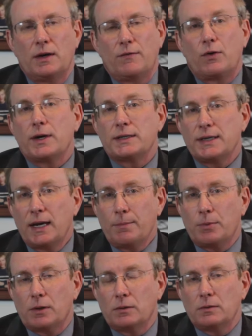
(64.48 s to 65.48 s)
For
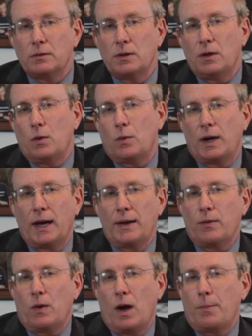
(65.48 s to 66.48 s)
example, when
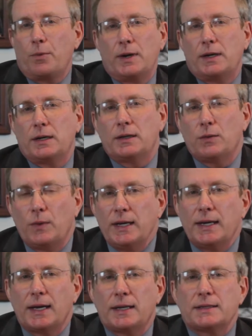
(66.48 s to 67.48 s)
I operated on the
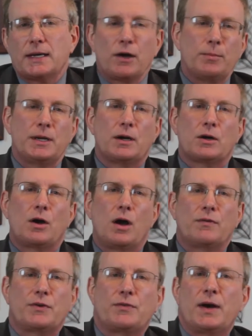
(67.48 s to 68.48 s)
weekends, I would be on
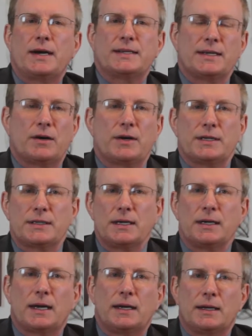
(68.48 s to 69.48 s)
call for Friday, Saturday,
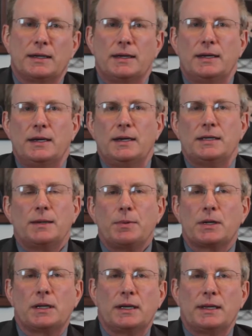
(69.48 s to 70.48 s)
Sunday.
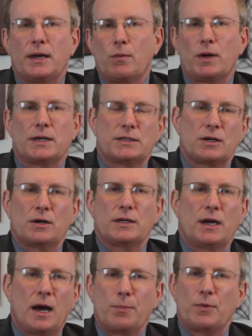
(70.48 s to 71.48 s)
Typically, they want to start
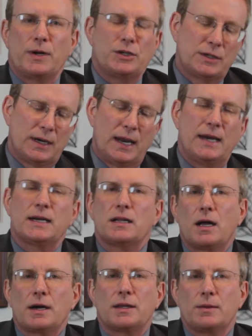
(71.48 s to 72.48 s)
the operation at 8
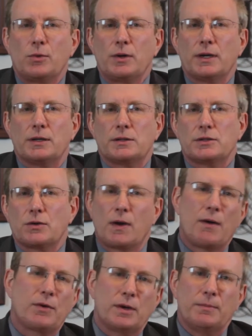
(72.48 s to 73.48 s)
o'clock in the morning. So
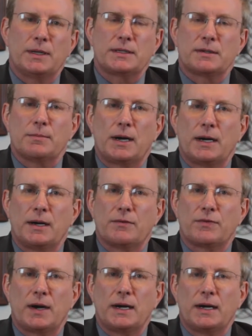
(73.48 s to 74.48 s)
I would admit somebody on
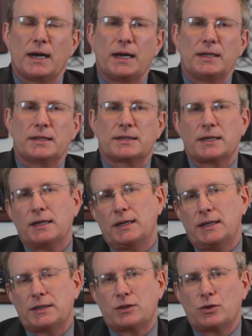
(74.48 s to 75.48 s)
Friday night that's going to
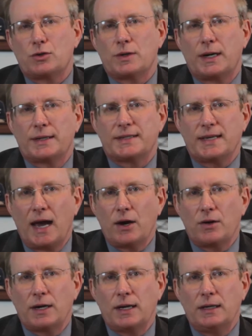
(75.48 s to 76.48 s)
need surgery on
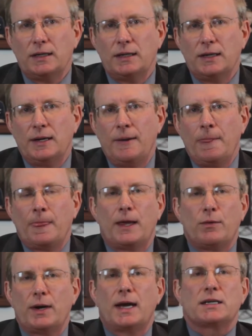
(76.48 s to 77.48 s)
Saturday. They
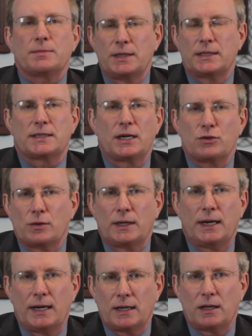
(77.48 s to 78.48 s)
would ask me to schedule at
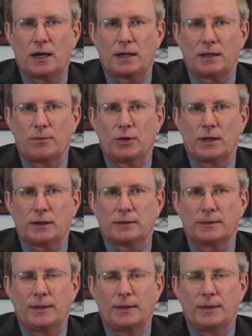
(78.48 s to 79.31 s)
8 o'clock in the morning.